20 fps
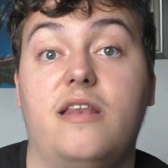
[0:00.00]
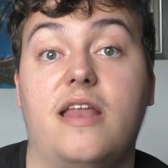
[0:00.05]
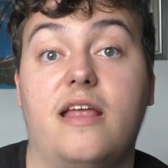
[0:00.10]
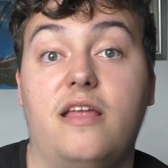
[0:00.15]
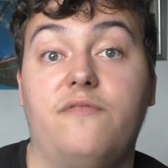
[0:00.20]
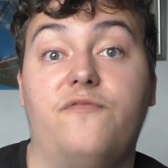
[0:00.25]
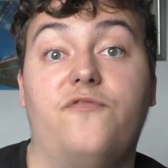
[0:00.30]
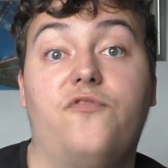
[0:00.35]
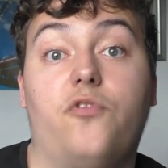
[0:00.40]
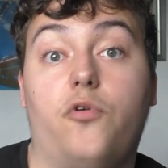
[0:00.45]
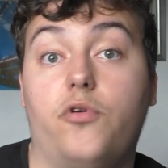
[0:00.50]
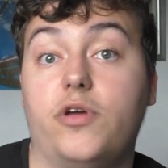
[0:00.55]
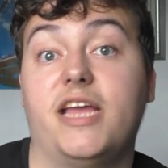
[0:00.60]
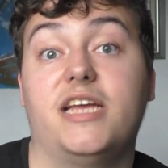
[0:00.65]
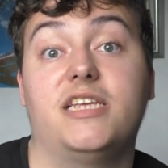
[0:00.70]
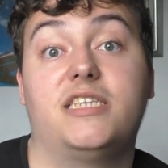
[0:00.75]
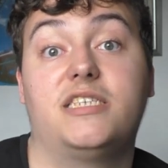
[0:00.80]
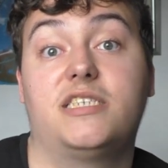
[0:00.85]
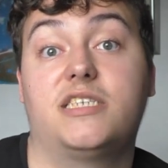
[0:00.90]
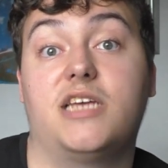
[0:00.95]
in four
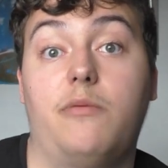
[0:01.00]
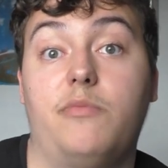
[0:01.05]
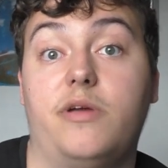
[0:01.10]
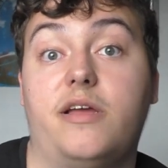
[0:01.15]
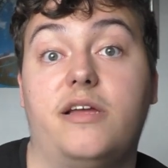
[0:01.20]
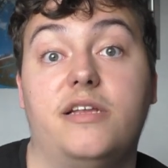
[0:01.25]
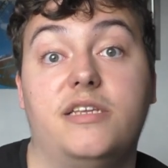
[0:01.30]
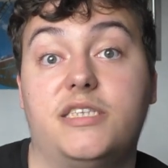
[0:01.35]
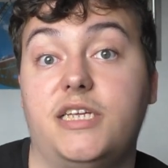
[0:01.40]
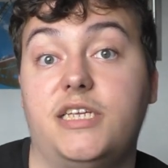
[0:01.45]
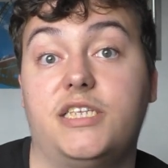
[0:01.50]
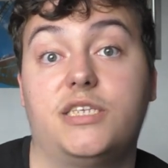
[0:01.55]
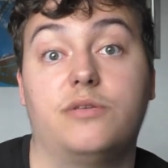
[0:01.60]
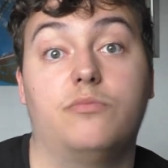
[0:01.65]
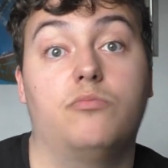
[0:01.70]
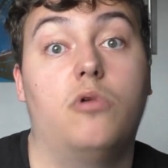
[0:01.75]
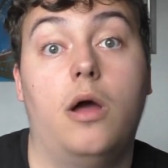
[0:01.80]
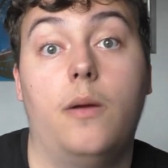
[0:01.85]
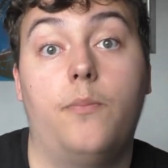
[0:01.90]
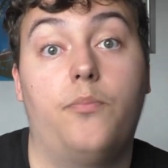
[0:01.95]
years time we can see
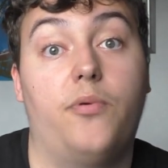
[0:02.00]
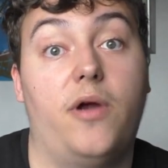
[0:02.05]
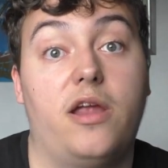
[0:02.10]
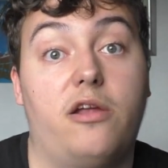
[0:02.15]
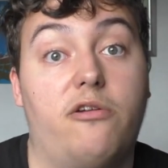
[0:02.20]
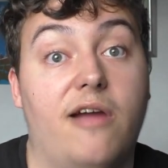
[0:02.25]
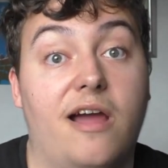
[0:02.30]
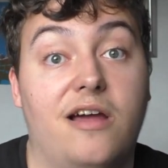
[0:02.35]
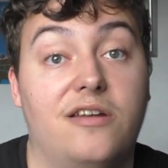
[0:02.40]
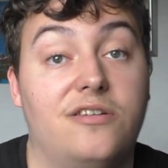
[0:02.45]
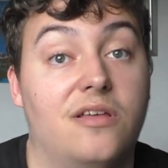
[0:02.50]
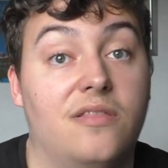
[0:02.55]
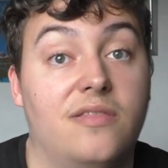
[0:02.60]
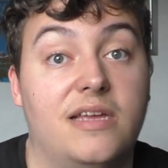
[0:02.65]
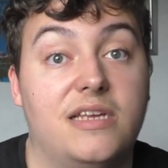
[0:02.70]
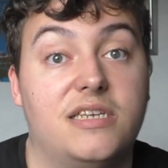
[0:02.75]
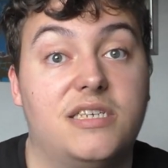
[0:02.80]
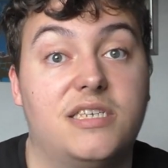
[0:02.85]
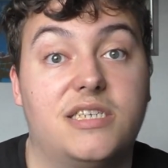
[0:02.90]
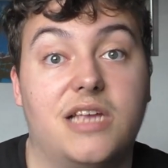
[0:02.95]
some work break ground on
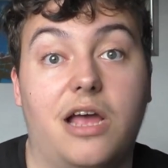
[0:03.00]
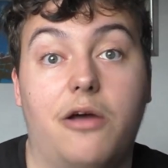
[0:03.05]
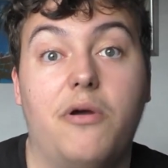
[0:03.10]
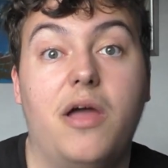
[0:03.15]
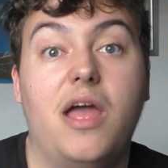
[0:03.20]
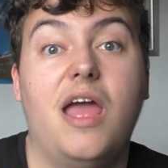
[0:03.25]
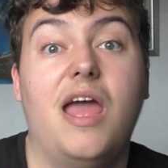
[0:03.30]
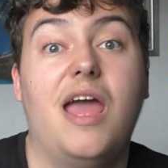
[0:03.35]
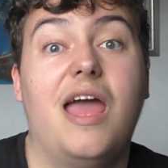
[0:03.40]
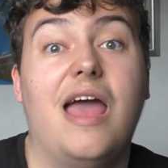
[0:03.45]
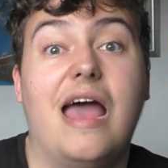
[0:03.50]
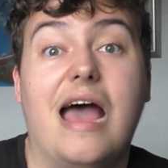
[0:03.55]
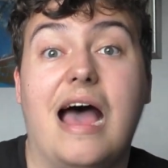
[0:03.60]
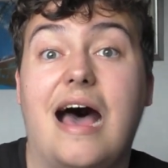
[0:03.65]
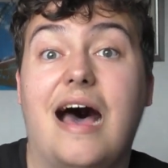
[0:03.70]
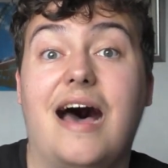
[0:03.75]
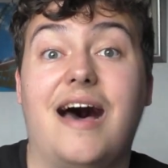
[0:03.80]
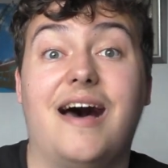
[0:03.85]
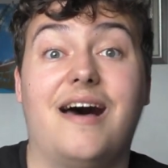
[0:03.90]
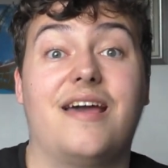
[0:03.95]
this so
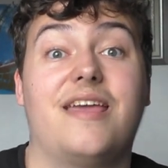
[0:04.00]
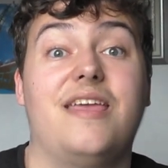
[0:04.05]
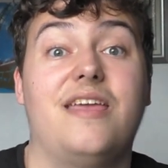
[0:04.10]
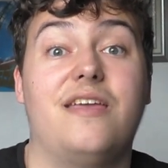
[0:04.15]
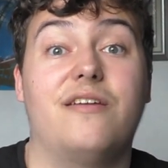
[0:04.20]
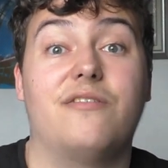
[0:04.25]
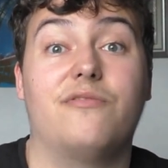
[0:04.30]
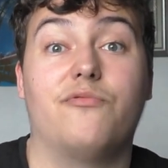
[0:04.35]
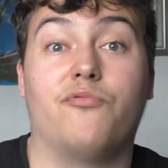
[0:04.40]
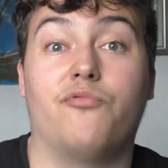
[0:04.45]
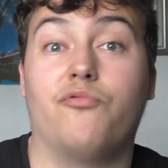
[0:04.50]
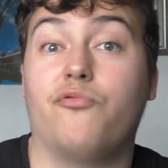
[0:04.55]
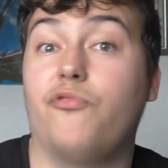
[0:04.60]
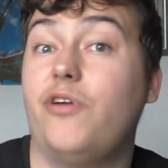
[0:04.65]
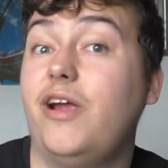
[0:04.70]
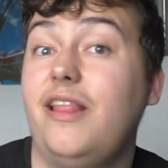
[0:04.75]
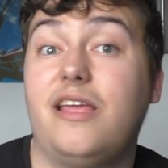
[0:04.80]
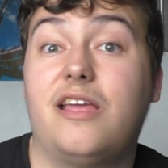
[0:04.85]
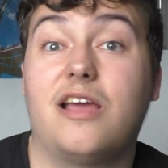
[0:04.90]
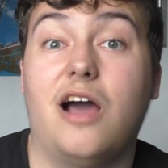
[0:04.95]
I
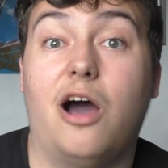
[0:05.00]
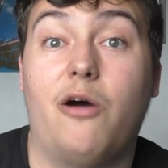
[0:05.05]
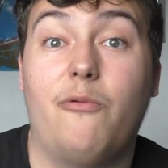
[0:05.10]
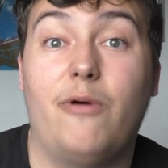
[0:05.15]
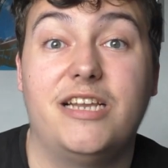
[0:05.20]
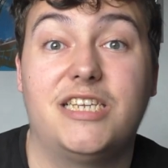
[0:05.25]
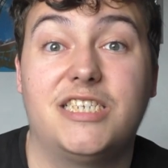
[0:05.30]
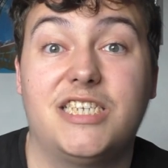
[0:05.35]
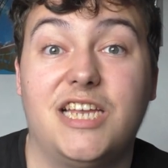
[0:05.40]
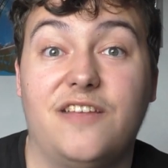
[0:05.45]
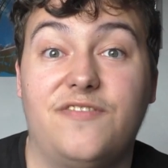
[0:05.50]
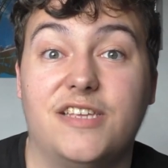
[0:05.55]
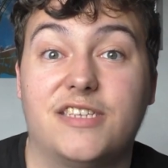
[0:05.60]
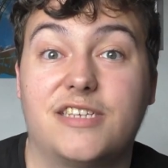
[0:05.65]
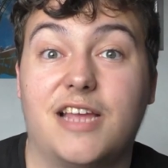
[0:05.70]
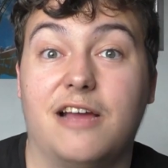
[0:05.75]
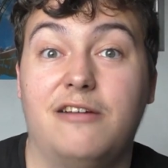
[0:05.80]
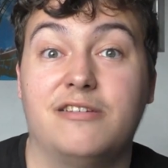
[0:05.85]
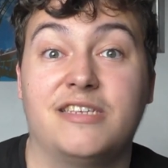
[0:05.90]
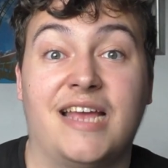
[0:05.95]
really can't wait to see if
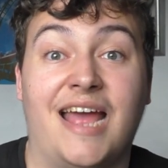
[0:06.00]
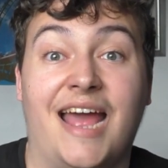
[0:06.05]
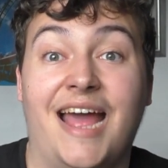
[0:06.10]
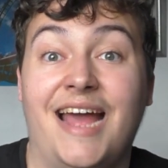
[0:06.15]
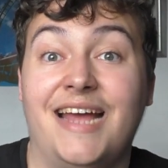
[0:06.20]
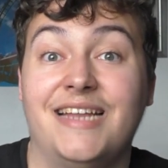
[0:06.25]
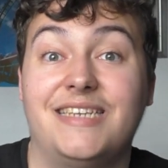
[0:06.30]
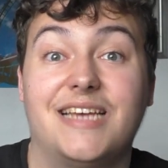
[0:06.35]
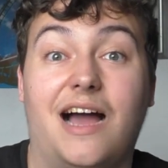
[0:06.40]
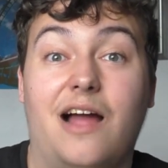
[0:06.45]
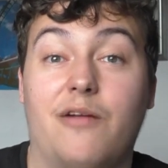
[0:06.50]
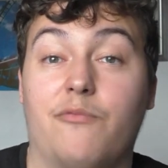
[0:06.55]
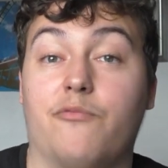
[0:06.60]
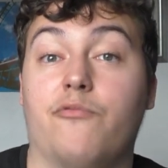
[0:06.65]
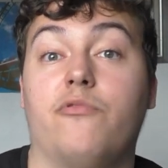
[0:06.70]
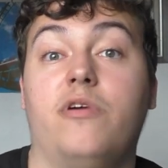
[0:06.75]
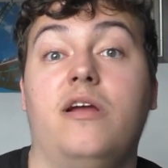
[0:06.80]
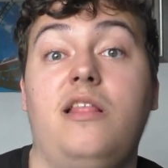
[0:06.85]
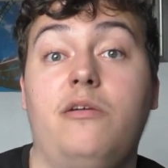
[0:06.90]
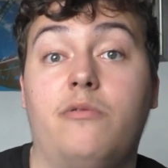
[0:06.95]
this goes ahead. I
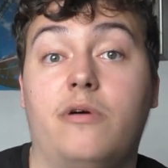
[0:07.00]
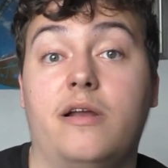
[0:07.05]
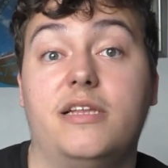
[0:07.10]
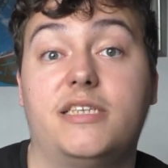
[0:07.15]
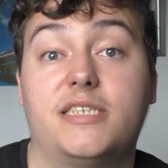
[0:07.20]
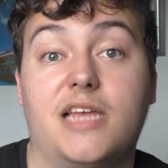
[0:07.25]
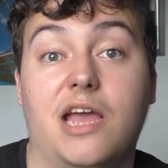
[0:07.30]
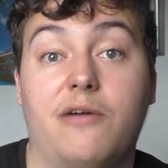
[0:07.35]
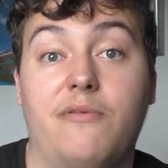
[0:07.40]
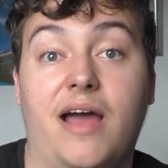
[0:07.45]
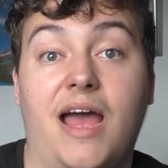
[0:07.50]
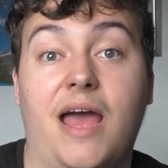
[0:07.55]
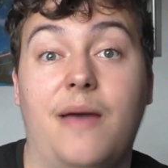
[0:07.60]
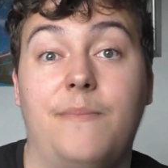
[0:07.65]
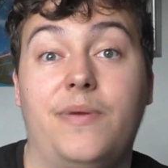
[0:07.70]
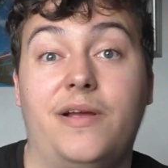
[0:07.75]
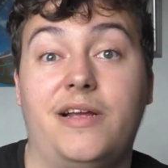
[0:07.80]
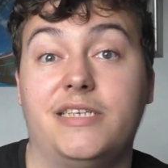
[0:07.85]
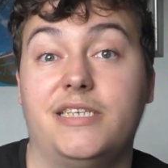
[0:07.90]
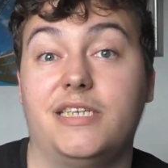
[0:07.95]
really want it to go
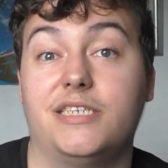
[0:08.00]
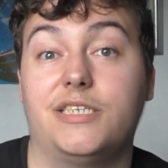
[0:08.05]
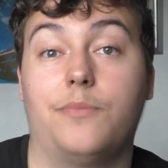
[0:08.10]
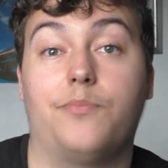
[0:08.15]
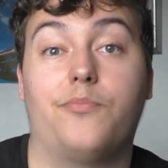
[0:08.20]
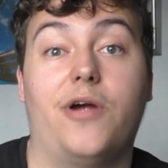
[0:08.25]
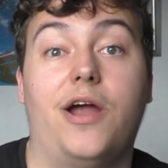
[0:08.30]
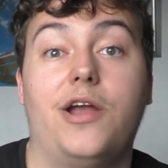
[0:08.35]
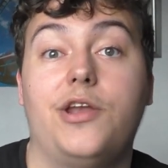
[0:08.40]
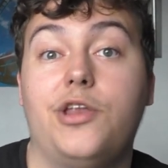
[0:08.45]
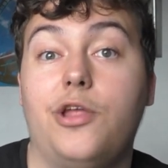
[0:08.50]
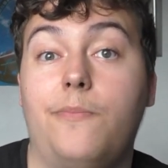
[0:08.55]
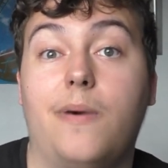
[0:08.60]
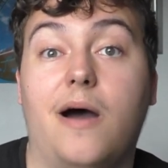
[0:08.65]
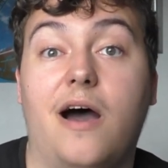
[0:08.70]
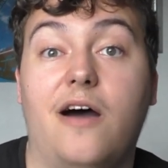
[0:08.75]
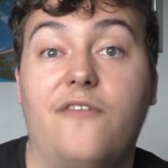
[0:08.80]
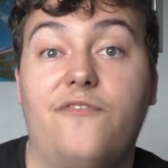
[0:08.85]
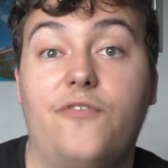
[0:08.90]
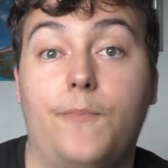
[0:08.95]
ahead because it's a brand new
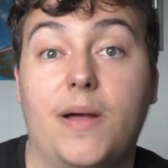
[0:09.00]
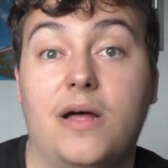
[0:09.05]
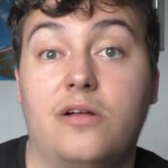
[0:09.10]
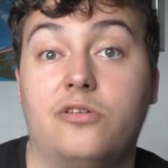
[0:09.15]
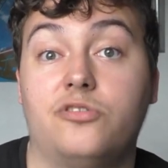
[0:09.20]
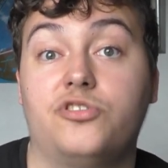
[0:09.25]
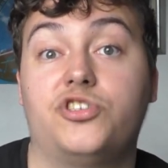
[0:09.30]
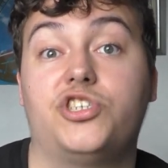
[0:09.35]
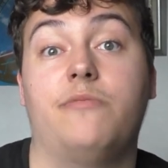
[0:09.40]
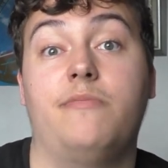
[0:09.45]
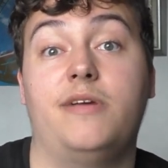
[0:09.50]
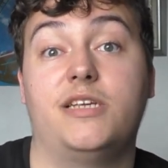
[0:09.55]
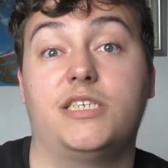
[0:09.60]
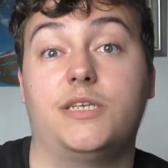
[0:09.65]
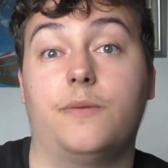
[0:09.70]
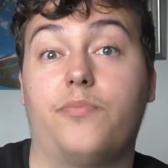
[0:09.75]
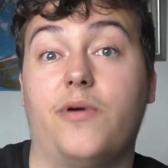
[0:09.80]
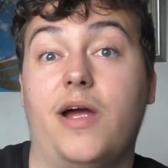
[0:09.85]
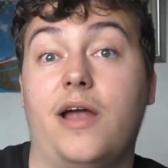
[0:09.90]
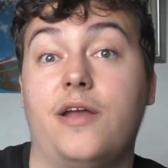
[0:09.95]
part for Belgium. It's
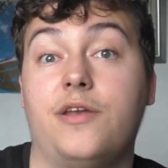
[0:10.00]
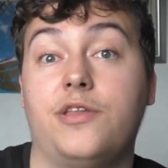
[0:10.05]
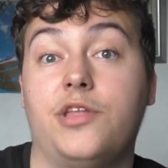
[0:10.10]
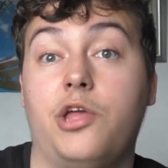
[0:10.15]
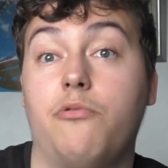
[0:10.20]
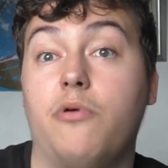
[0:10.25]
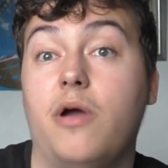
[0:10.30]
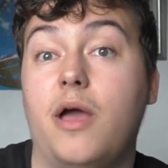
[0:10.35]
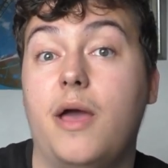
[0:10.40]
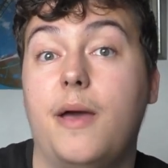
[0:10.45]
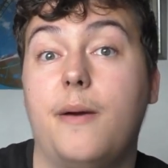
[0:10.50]
a brand new,